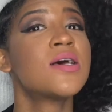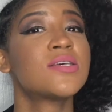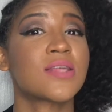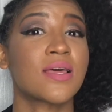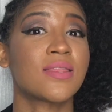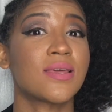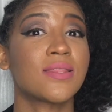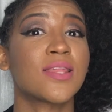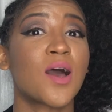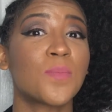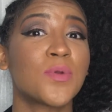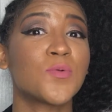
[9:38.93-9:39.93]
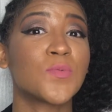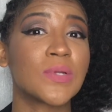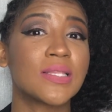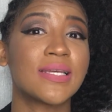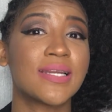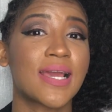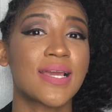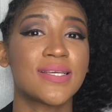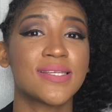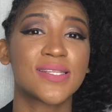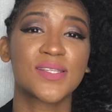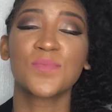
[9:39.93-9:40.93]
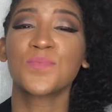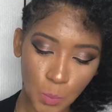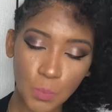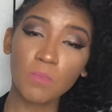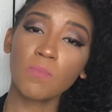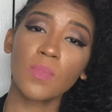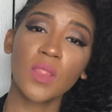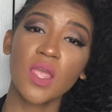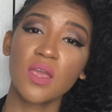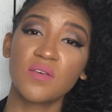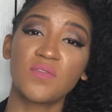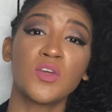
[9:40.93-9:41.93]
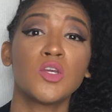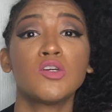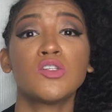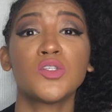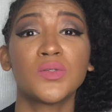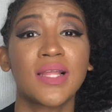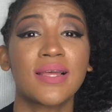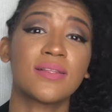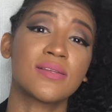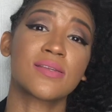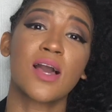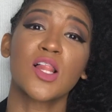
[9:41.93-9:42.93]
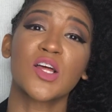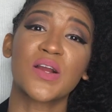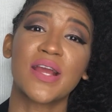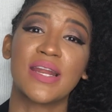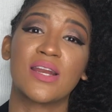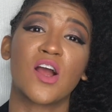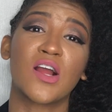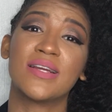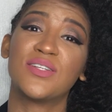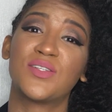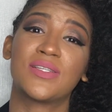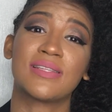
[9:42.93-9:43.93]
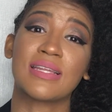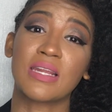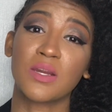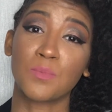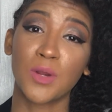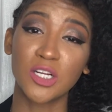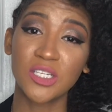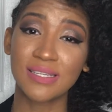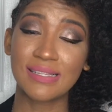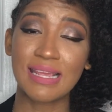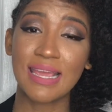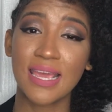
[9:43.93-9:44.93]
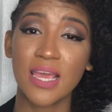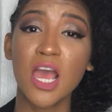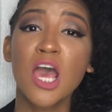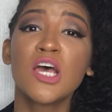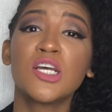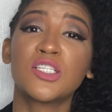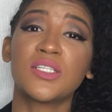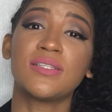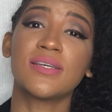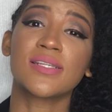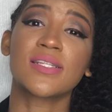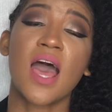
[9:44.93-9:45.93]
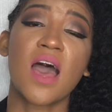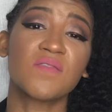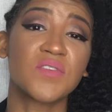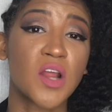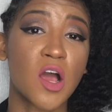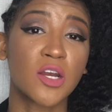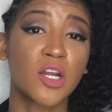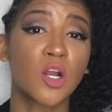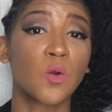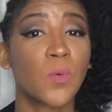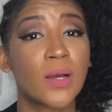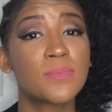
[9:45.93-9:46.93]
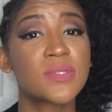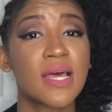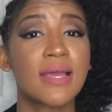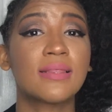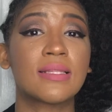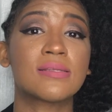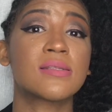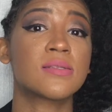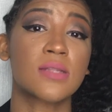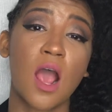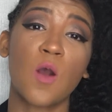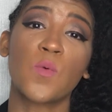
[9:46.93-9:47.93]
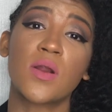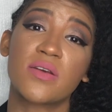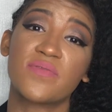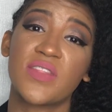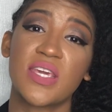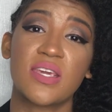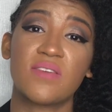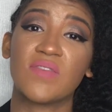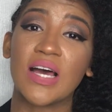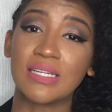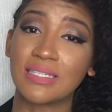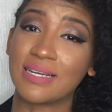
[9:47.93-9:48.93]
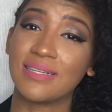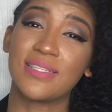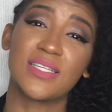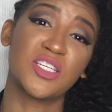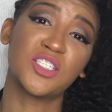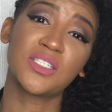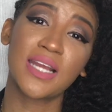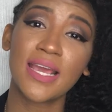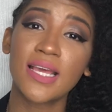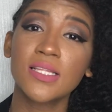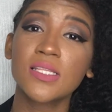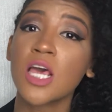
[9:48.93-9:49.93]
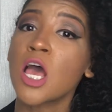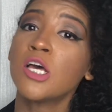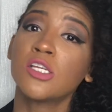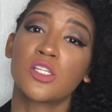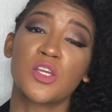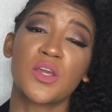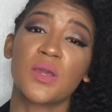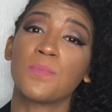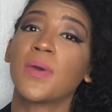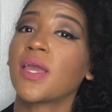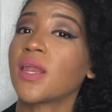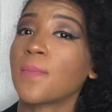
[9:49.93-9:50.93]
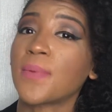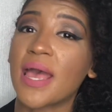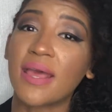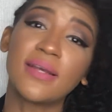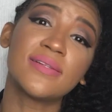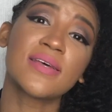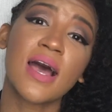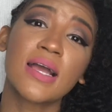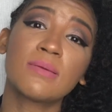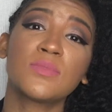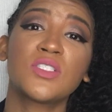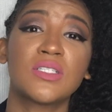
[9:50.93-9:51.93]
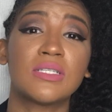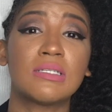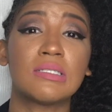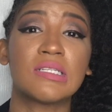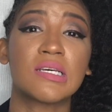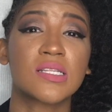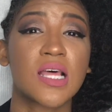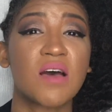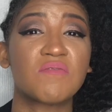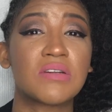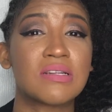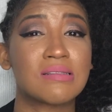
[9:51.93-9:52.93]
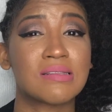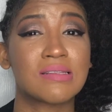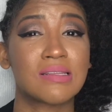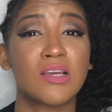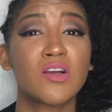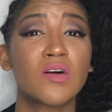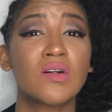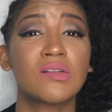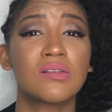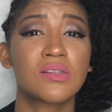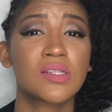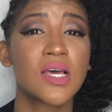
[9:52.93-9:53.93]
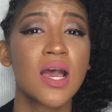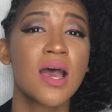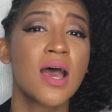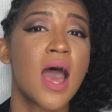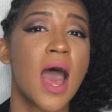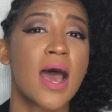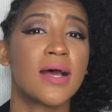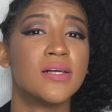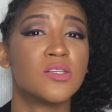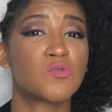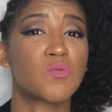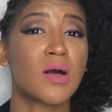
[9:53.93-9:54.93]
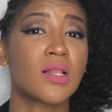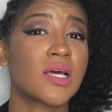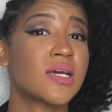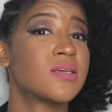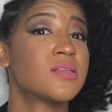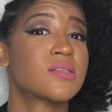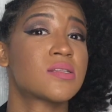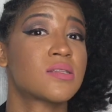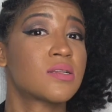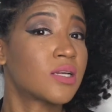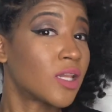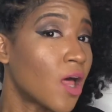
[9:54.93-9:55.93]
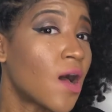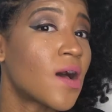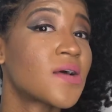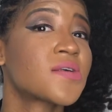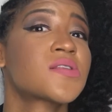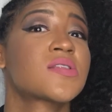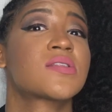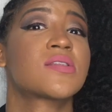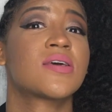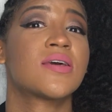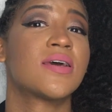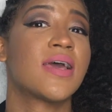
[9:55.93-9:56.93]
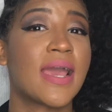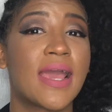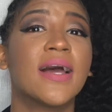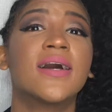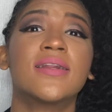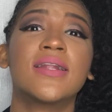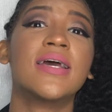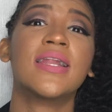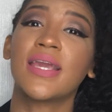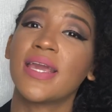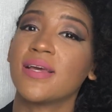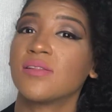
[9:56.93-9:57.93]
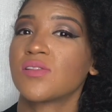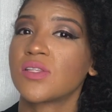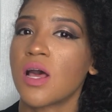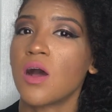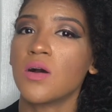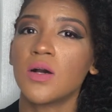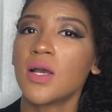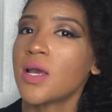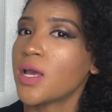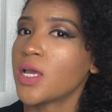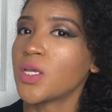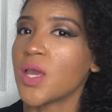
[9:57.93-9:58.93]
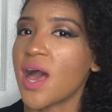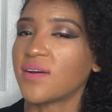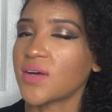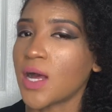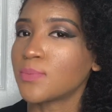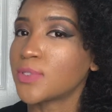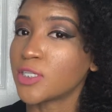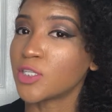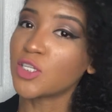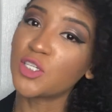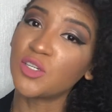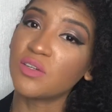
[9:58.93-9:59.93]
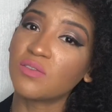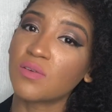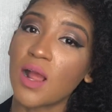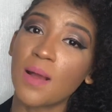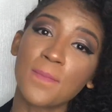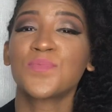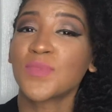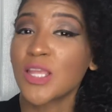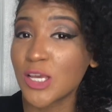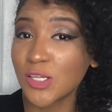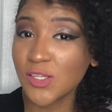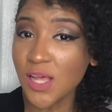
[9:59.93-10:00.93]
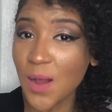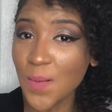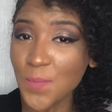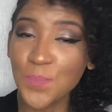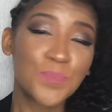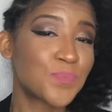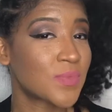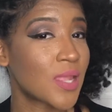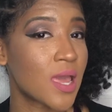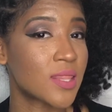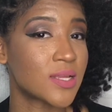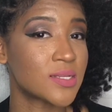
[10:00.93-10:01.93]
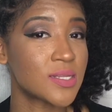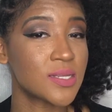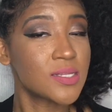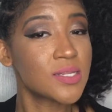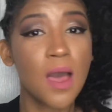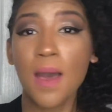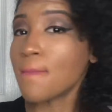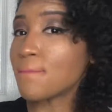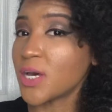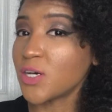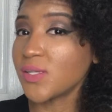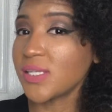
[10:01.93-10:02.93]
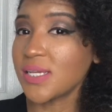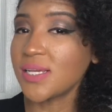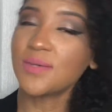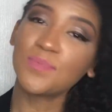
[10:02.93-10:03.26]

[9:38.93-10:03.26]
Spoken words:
So I think that'll be really nice. If you do like this color and are interested in purchasing it, she does have it on her website. This is not one of the Valentine's Day shades, so you can pick it up at any time. She does have it in singles, as well as gloss, and in a kit. So you have options to choose from. So this is Posy.